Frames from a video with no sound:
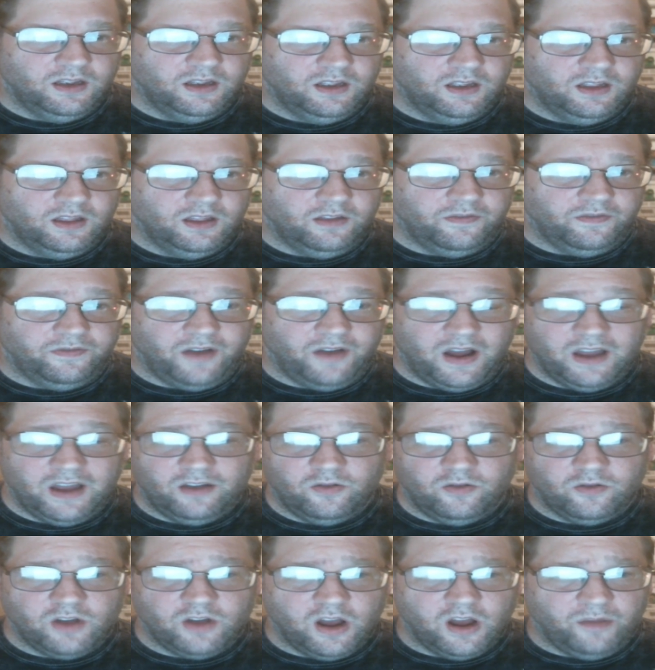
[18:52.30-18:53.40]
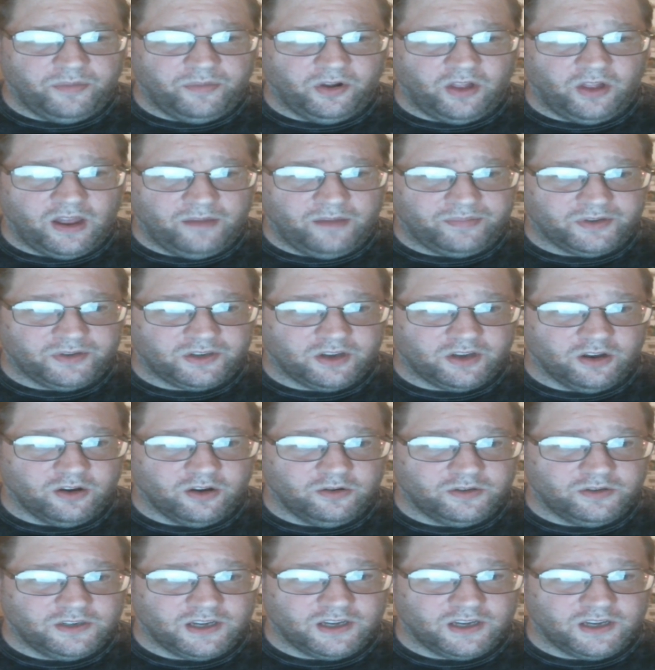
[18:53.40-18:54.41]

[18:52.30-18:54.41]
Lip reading: the final couple episodes,